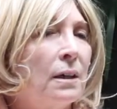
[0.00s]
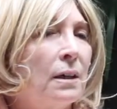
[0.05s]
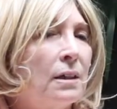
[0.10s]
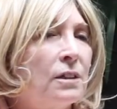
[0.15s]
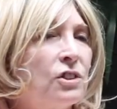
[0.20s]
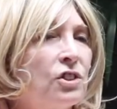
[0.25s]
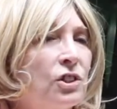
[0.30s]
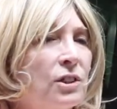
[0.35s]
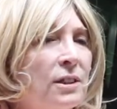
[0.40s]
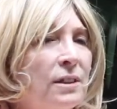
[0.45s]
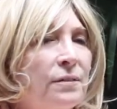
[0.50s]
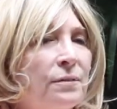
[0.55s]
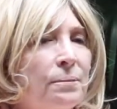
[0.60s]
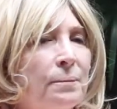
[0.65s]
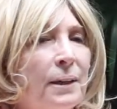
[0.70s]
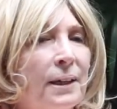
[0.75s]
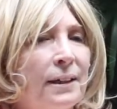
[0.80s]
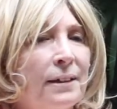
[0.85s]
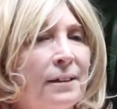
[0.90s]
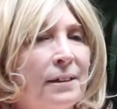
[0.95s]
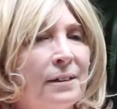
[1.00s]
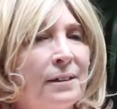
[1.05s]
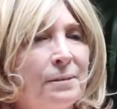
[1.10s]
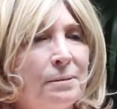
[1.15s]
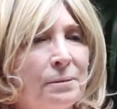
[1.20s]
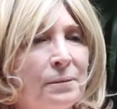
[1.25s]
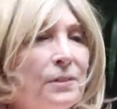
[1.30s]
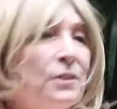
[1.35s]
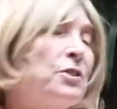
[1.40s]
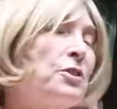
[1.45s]
achieve
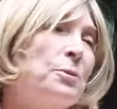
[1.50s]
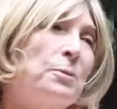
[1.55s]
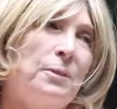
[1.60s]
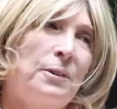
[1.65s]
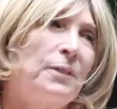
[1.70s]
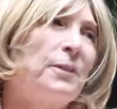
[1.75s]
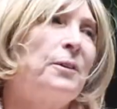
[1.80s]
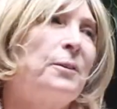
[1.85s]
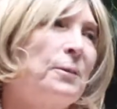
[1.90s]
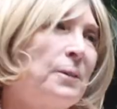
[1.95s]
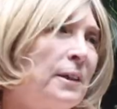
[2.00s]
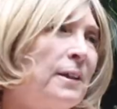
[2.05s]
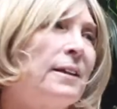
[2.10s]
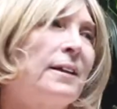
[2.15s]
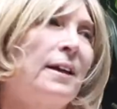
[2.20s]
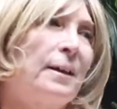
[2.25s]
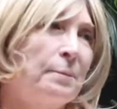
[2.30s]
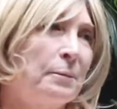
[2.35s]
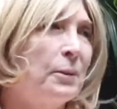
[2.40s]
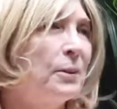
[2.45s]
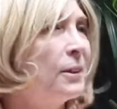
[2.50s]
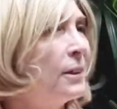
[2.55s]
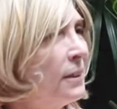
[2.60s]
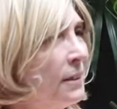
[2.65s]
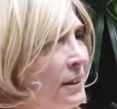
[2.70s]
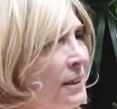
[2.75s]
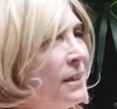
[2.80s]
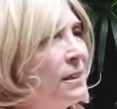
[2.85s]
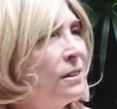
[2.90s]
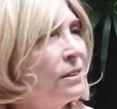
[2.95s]
my visual acuity that I'm going to
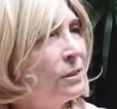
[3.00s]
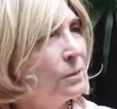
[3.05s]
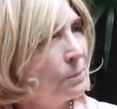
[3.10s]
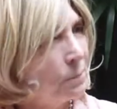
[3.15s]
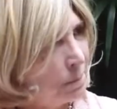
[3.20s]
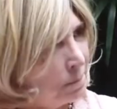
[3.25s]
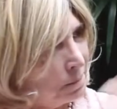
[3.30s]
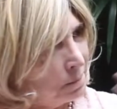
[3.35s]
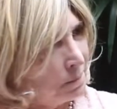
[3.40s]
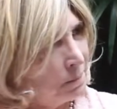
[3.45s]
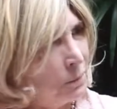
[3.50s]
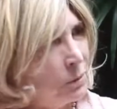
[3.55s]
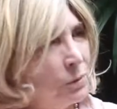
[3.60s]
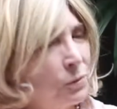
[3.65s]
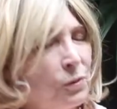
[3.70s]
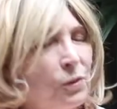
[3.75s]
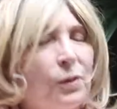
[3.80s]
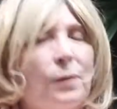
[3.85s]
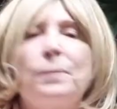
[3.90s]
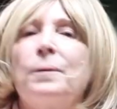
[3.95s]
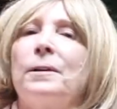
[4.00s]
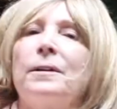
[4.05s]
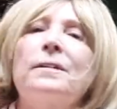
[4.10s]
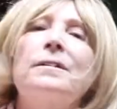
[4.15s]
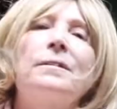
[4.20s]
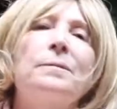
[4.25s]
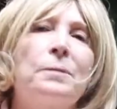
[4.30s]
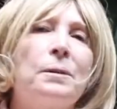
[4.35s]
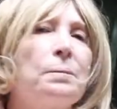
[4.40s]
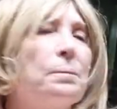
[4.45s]
need to move forward
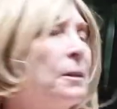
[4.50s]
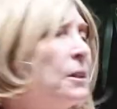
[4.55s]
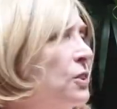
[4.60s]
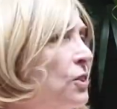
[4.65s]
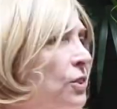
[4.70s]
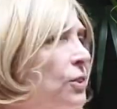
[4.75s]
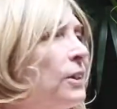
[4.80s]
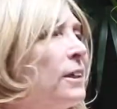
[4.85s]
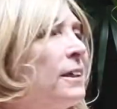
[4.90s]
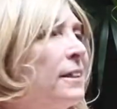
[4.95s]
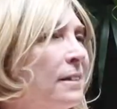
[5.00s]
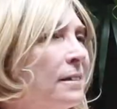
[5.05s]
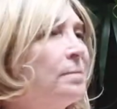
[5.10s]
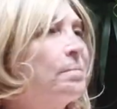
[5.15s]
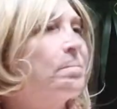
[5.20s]
with my journey.